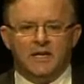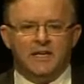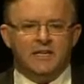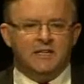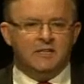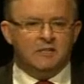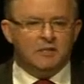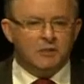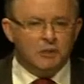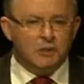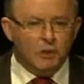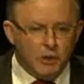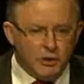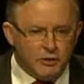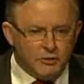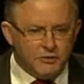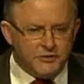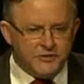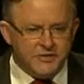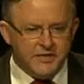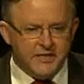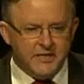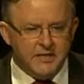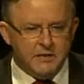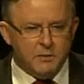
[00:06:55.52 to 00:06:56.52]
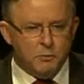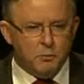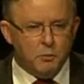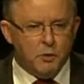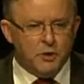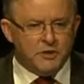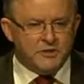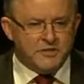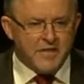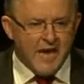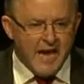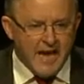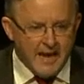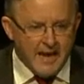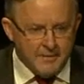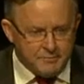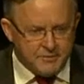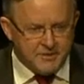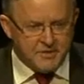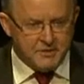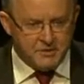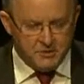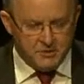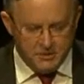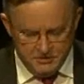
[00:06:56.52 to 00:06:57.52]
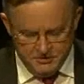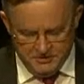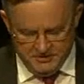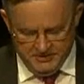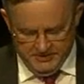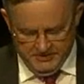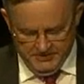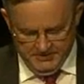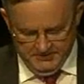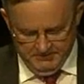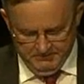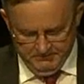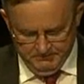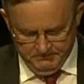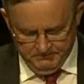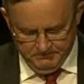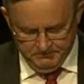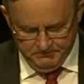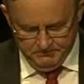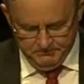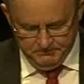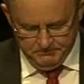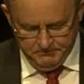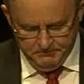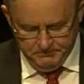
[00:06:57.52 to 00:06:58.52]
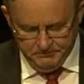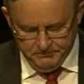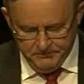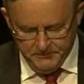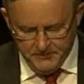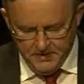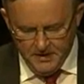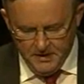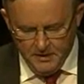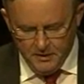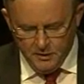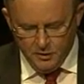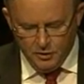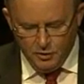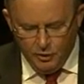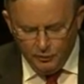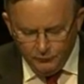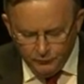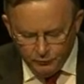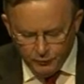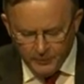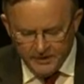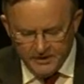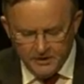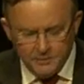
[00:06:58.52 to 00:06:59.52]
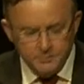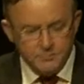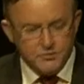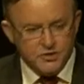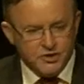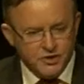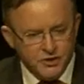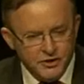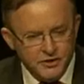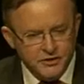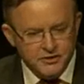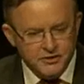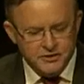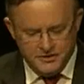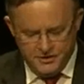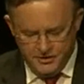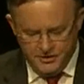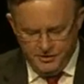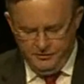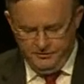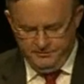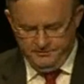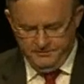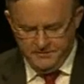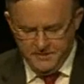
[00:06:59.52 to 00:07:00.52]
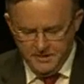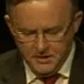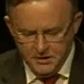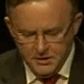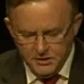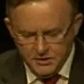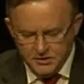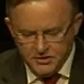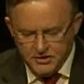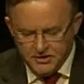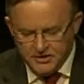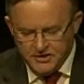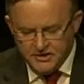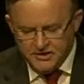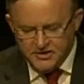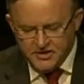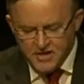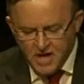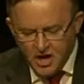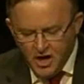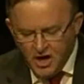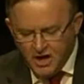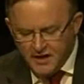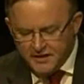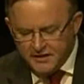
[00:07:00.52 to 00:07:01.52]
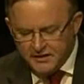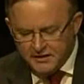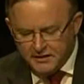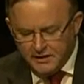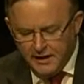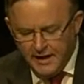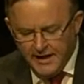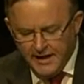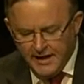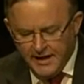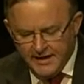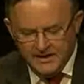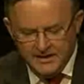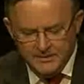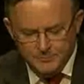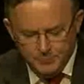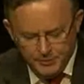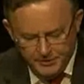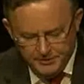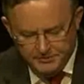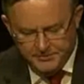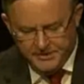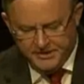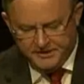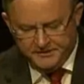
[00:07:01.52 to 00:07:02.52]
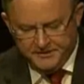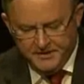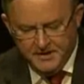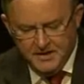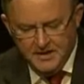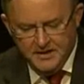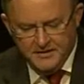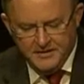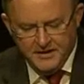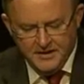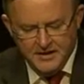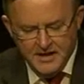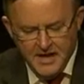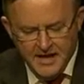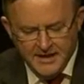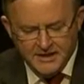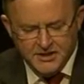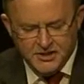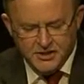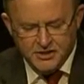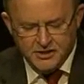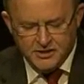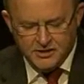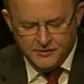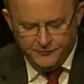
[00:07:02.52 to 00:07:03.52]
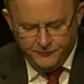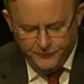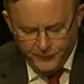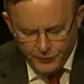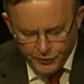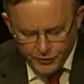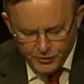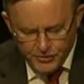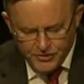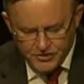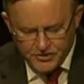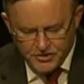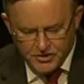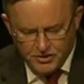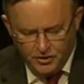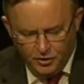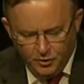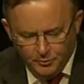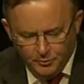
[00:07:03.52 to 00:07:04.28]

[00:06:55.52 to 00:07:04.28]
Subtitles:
his loyalty was absolute. Gough Whitlam turned to Tom to design and later implement the nation's first